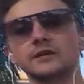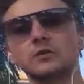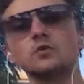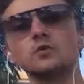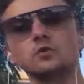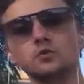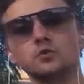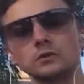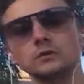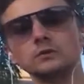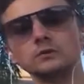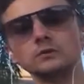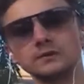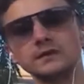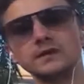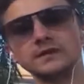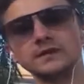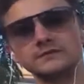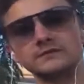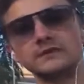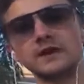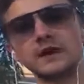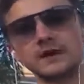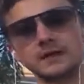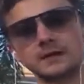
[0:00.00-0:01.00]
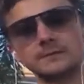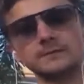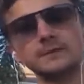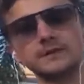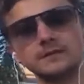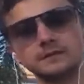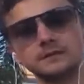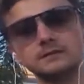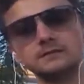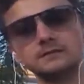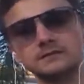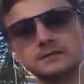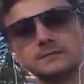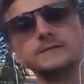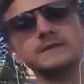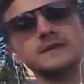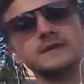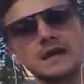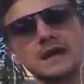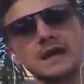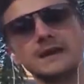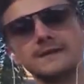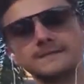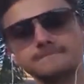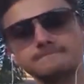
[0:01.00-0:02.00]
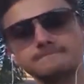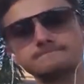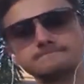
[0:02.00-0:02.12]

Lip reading: cool environment to be at.